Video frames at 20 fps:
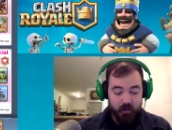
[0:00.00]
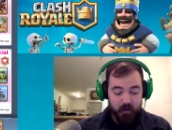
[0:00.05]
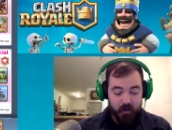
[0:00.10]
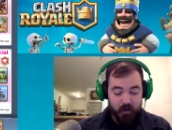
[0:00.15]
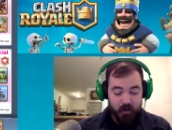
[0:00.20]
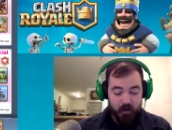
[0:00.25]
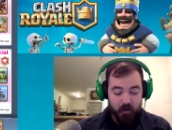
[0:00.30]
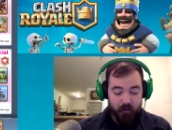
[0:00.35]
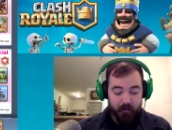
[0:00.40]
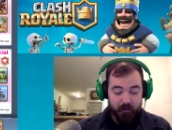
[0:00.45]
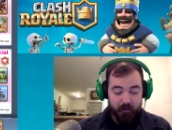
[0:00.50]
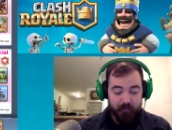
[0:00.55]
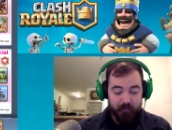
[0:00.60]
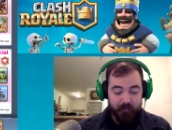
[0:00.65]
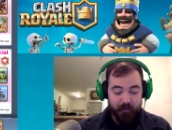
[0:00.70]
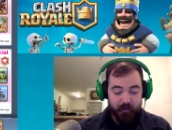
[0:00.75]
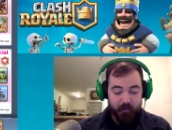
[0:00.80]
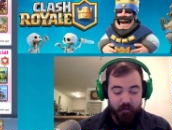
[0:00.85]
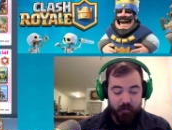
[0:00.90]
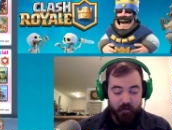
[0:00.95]
Hog Rider,
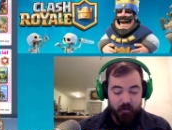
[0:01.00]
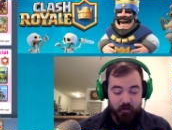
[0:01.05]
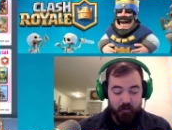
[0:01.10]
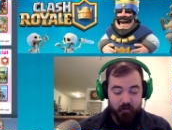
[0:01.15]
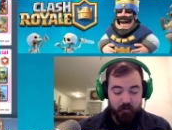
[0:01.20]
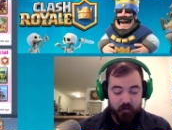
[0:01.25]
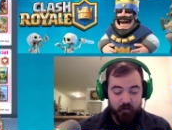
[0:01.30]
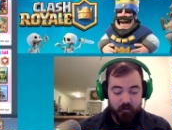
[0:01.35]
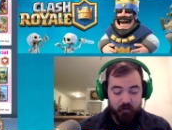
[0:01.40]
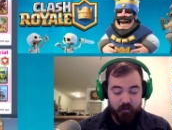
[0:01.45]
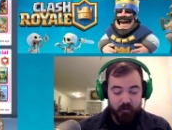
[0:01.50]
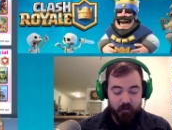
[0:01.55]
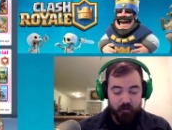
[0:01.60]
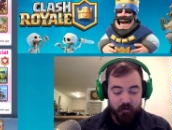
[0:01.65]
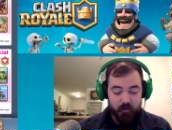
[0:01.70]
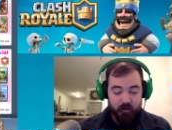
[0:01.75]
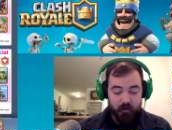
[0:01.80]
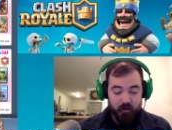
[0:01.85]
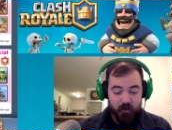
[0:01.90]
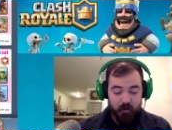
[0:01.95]
Fireball,
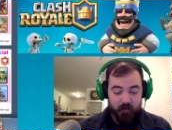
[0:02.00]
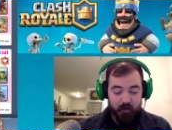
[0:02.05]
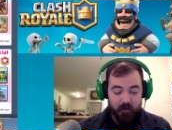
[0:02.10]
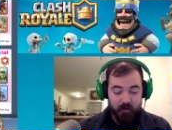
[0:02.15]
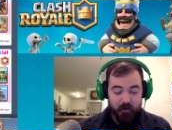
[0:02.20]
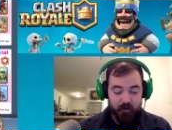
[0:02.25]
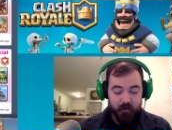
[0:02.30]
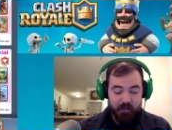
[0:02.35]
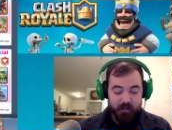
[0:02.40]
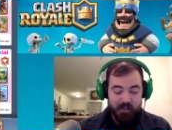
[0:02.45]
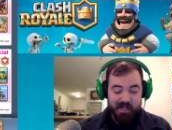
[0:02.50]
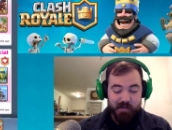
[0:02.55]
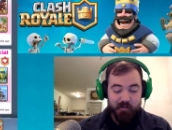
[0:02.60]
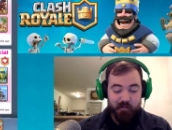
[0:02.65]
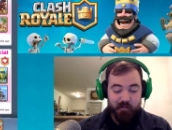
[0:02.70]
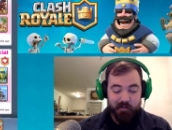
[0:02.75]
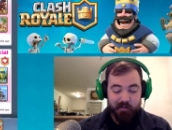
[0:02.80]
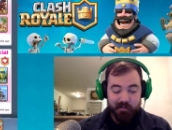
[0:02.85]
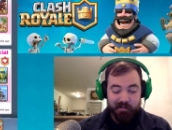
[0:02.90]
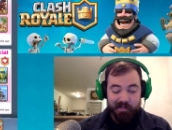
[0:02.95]
Hog Rider, and he went
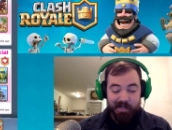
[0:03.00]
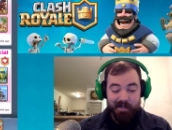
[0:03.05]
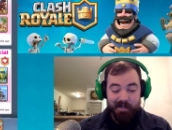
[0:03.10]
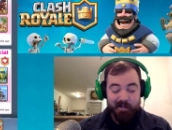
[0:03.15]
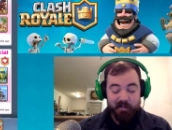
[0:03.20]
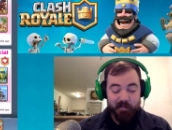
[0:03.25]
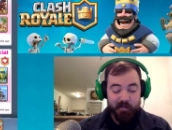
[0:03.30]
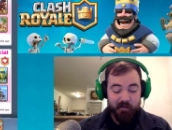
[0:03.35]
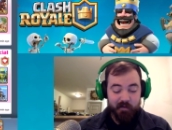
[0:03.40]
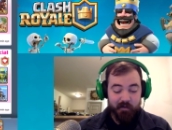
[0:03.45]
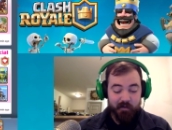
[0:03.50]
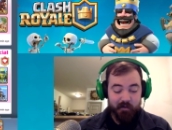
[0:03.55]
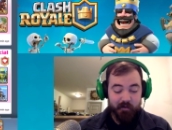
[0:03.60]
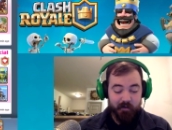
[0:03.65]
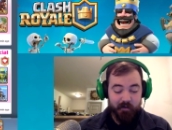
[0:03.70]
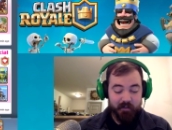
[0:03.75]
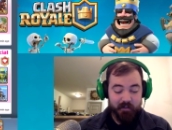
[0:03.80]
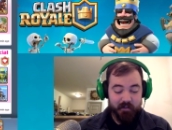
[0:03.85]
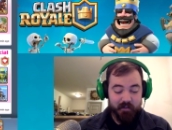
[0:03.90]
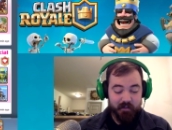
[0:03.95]
with the lightning spell here
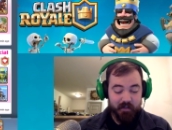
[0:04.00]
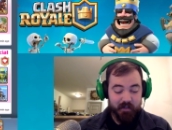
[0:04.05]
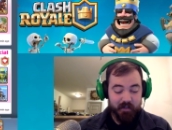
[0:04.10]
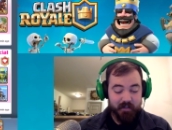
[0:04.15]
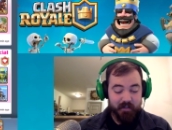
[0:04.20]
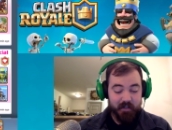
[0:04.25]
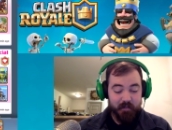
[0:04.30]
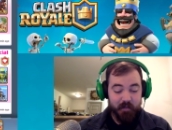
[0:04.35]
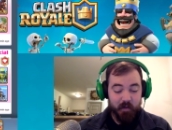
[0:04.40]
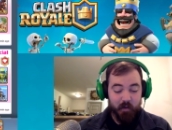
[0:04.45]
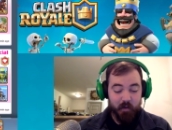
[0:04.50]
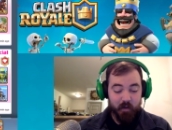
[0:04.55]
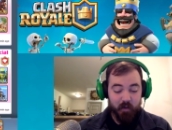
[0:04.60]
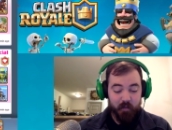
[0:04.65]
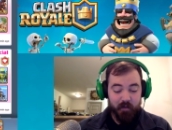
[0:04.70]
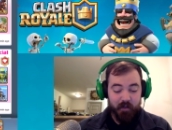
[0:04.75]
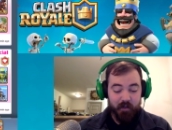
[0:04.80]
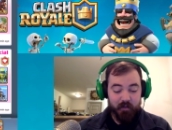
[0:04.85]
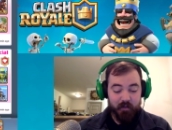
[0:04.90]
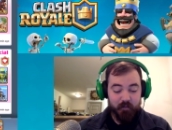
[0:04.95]
because I guess he's been going up
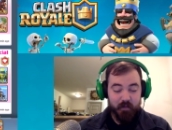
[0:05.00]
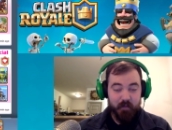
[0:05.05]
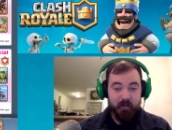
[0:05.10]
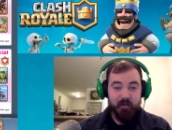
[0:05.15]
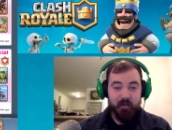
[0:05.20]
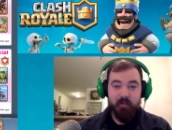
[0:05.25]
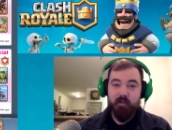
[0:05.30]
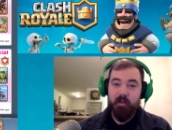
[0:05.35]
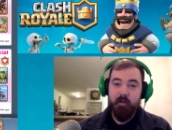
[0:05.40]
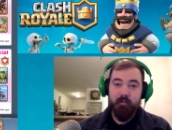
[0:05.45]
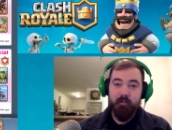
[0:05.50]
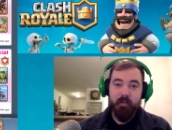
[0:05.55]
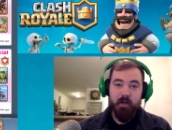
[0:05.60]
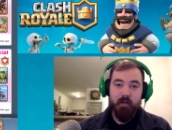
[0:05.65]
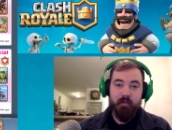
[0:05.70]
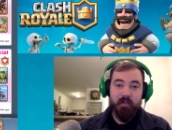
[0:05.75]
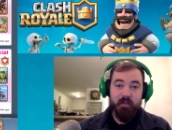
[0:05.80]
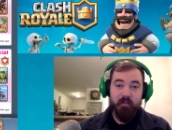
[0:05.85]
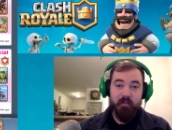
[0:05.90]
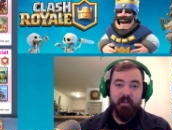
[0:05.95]
against maybe some
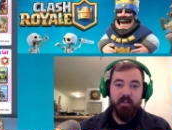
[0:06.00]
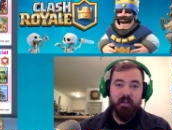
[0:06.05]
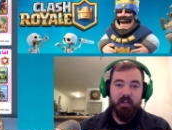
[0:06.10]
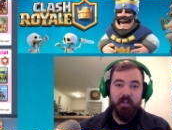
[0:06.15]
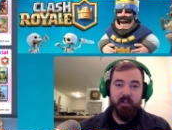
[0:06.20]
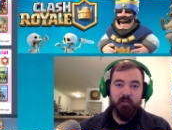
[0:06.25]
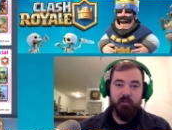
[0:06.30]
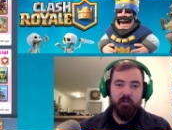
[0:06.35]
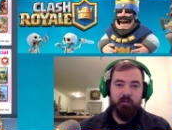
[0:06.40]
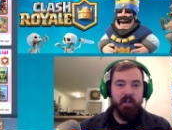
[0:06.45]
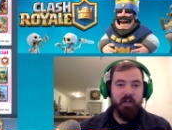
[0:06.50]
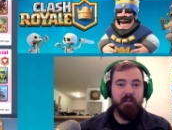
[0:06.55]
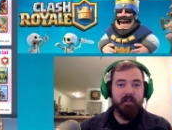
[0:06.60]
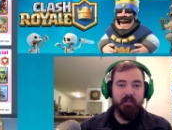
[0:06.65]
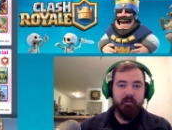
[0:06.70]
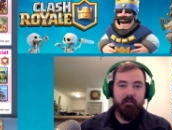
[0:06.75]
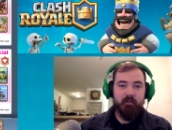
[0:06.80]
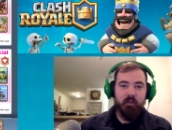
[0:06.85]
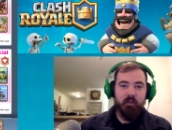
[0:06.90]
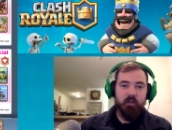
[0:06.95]
SimCities where that's
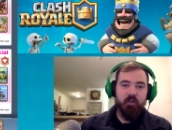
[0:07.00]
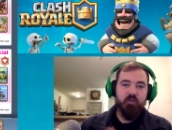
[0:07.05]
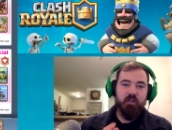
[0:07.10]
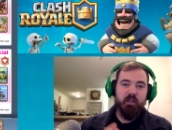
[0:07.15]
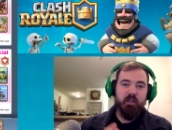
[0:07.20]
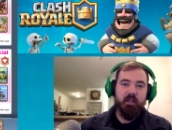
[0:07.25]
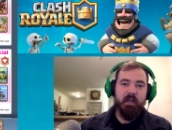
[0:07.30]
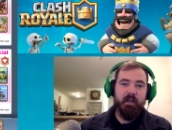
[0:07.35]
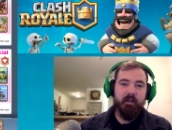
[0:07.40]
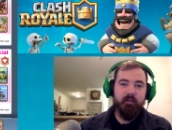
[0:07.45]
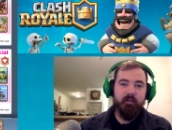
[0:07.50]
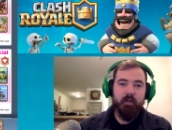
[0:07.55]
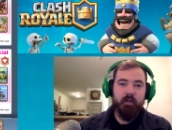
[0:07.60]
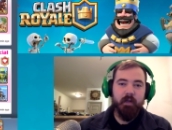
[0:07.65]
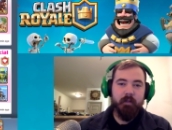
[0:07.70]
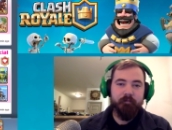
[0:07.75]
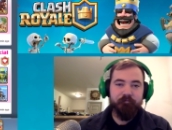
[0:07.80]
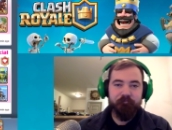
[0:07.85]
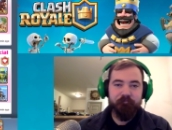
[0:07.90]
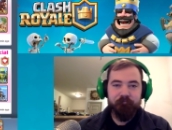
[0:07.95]
using a lot of
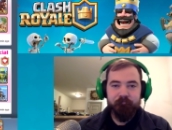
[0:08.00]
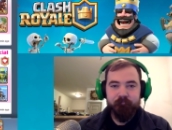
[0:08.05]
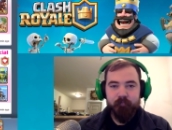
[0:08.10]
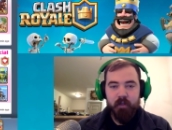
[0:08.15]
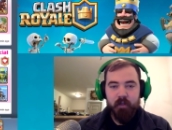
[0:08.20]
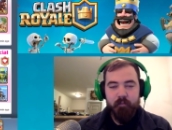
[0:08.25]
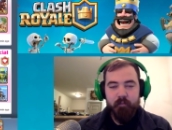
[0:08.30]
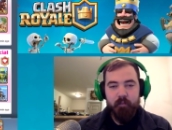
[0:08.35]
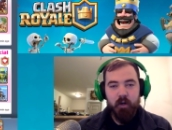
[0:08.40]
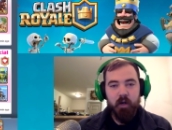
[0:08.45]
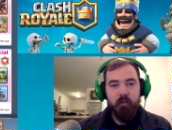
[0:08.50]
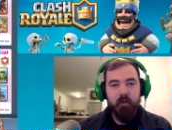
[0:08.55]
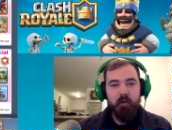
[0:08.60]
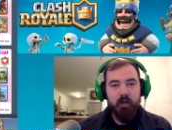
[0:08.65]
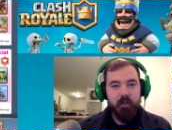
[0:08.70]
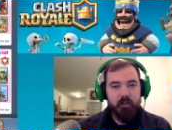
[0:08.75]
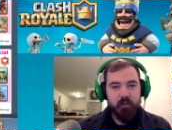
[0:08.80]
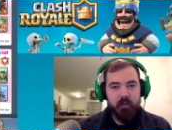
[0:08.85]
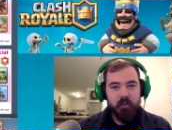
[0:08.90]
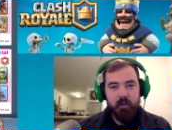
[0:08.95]
Barb
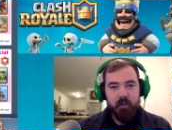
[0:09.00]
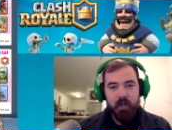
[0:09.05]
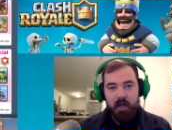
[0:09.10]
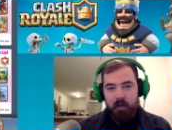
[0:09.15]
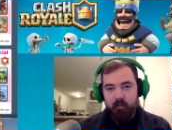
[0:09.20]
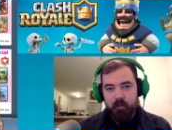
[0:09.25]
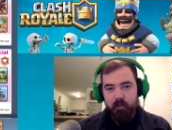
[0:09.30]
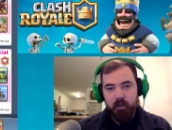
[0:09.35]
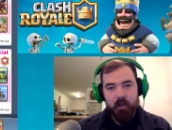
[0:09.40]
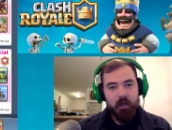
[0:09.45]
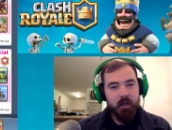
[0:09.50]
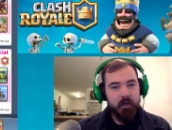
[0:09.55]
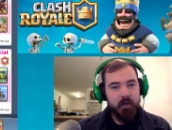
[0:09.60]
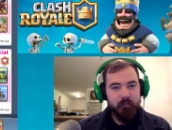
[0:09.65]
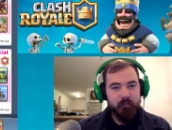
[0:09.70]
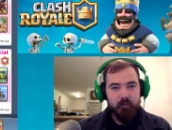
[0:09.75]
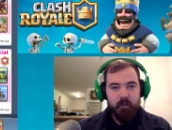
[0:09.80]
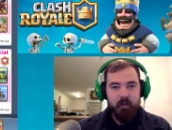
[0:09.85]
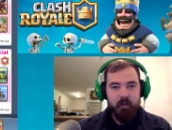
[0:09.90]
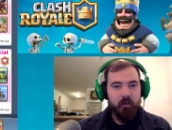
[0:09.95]
Hut, Goblin Hut,
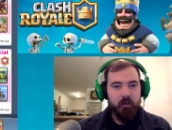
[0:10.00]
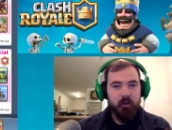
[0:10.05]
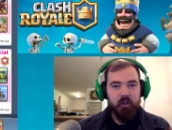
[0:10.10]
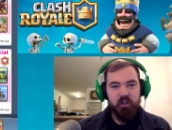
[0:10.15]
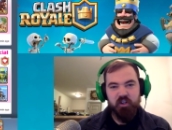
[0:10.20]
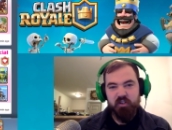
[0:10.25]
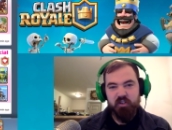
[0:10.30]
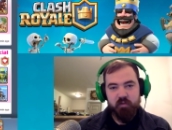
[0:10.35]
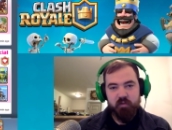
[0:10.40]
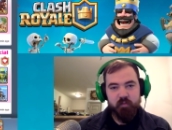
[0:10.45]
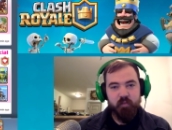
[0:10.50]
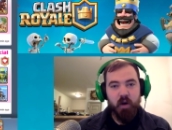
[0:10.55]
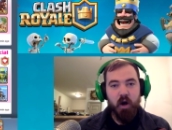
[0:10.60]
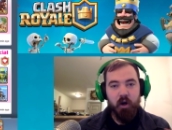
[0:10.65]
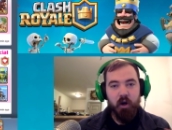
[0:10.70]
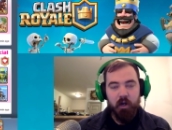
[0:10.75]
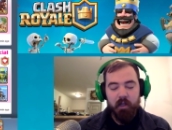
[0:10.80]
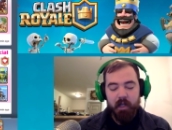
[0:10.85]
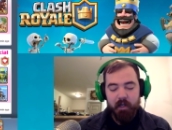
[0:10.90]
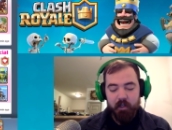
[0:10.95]
and you're just
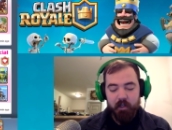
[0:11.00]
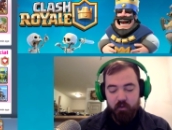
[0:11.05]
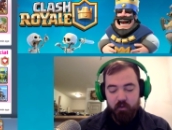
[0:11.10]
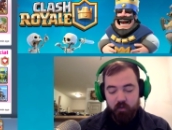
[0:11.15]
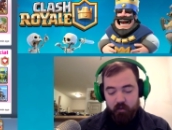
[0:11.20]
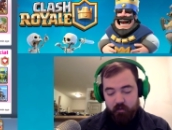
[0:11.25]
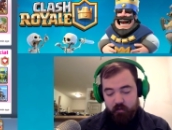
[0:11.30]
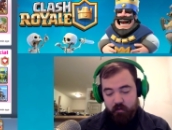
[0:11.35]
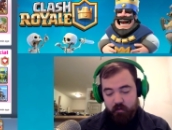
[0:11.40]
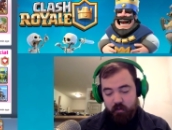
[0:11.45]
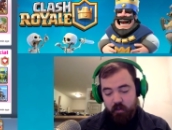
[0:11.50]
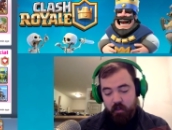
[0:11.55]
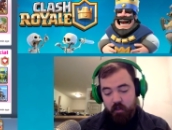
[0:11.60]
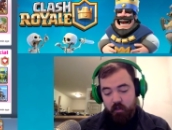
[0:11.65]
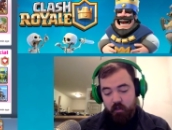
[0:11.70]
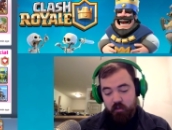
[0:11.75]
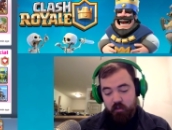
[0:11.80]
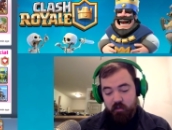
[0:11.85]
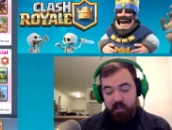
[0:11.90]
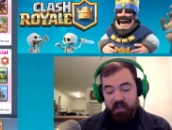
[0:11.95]
spawning a lot of units.
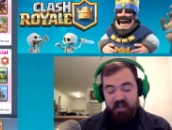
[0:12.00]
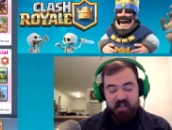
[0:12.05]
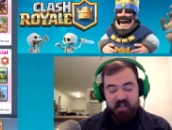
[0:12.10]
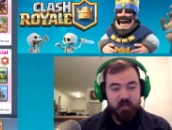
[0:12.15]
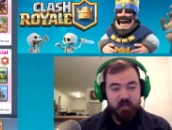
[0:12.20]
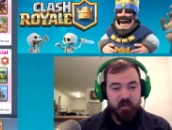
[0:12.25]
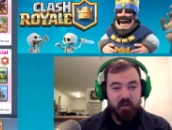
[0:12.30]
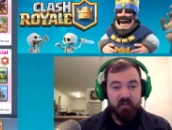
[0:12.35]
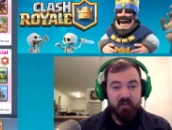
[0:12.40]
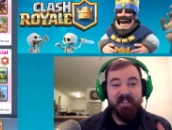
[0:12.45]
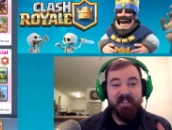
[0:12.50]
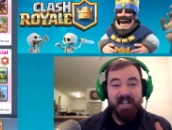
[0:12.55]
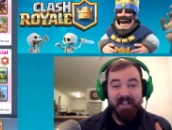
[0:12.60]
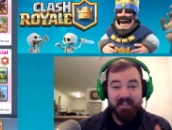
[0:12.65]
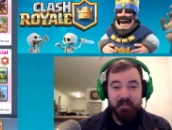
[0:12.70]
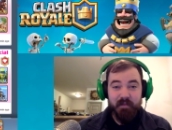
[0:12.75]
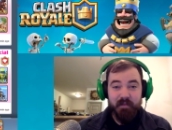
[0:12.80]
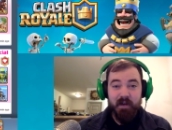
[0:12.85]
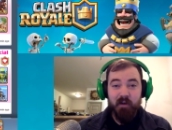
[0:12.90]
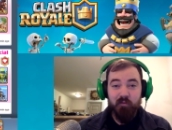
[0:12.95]
So lightning spell takes
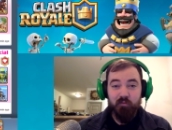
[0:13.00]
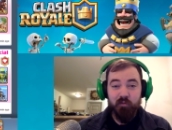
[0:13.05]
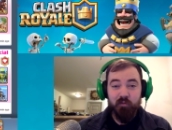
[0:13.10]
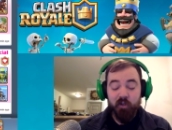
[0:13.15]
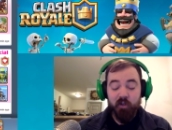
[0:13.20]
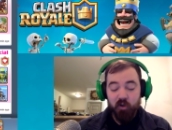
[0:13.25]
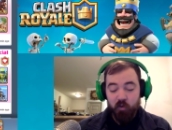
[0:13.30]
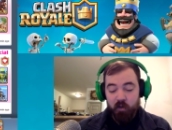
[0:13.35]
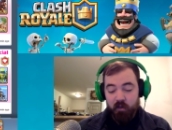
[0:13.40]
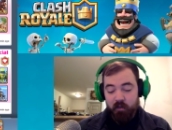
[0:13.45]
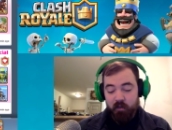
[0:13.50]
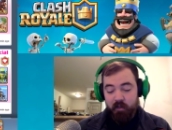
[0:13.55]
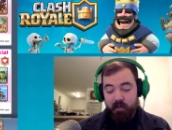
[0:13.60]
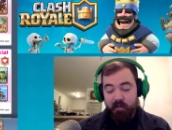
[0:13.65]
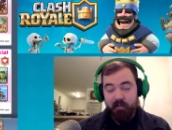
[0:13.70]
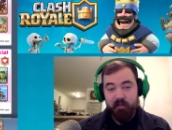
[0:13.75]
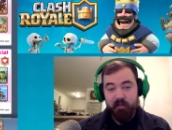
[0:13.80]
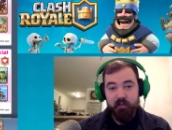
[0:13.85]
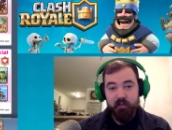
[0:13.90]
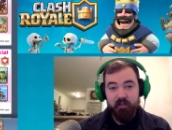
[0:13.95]
them out really quickly, and
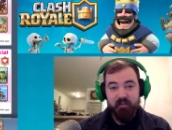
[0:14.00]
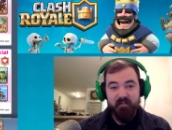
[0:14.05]
it's good.